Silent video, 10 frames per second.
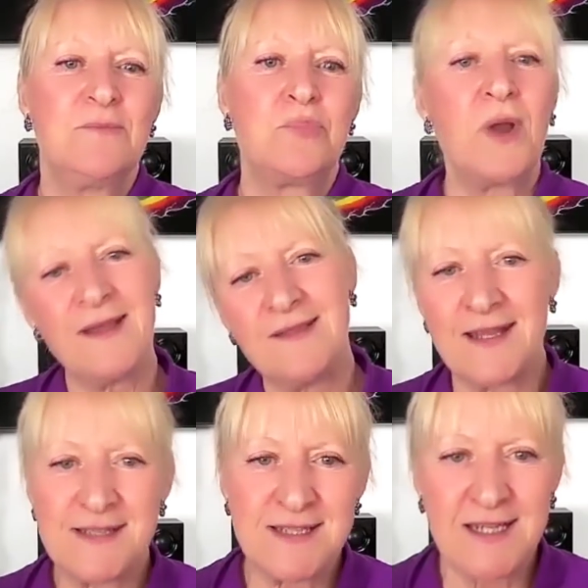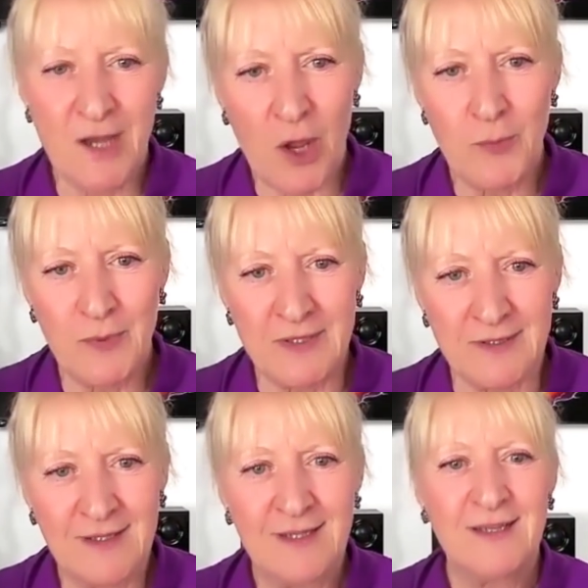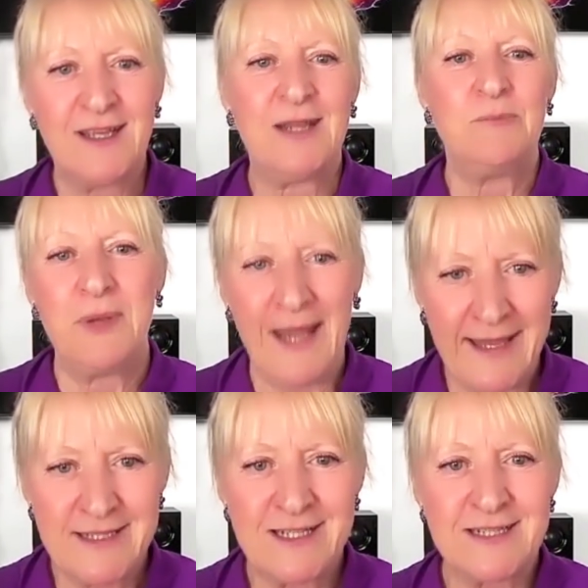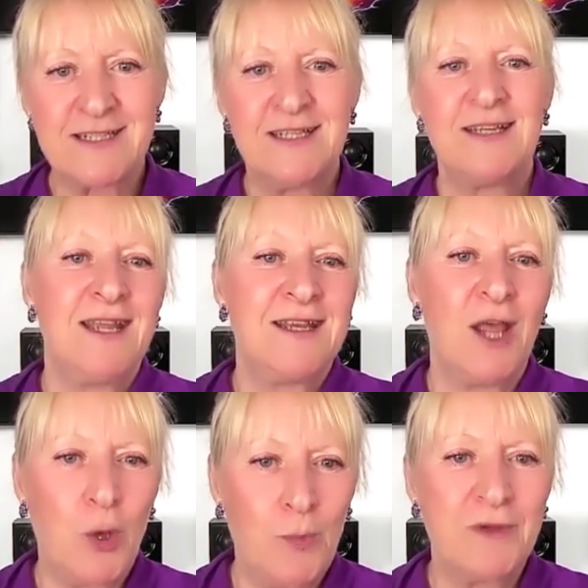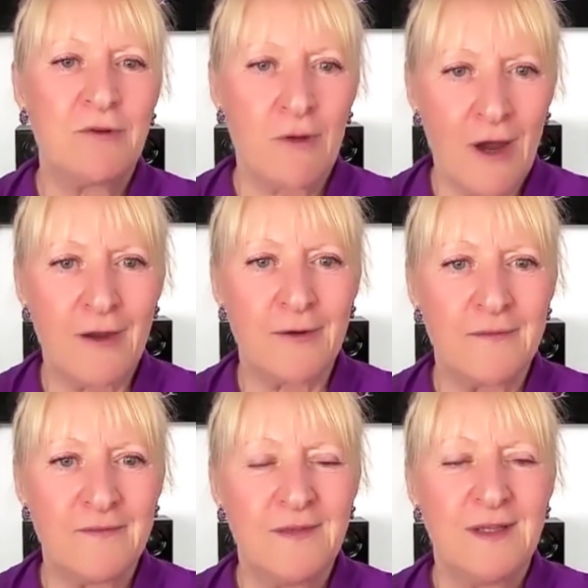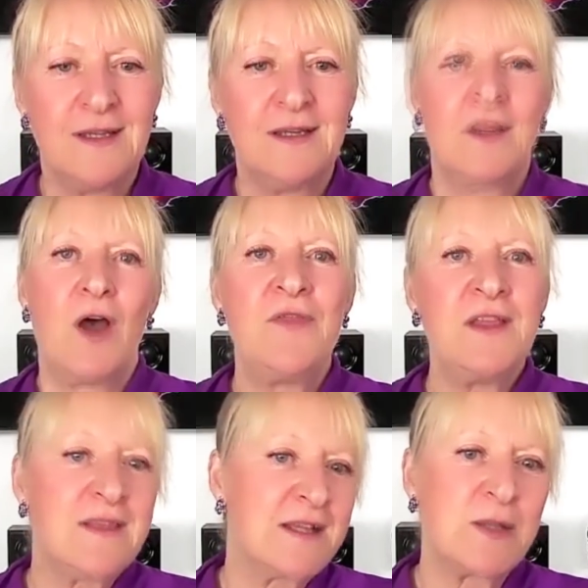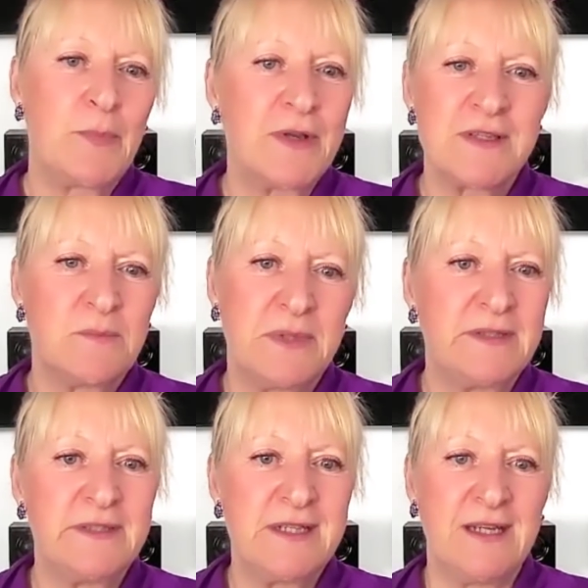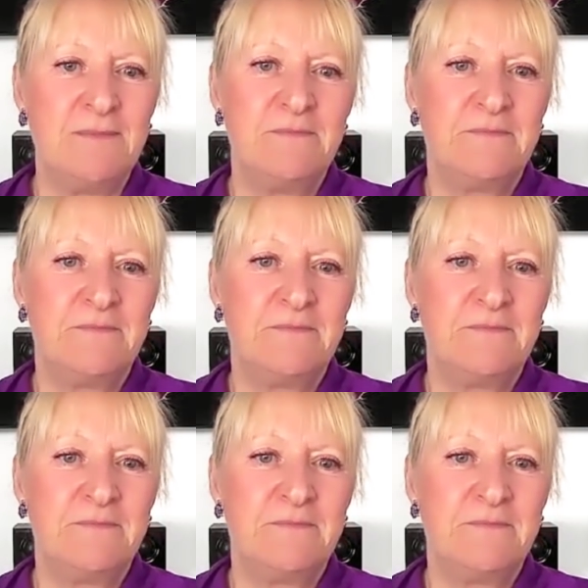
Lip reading: break that seed open and plant it and help it grow. I think that's a possibility.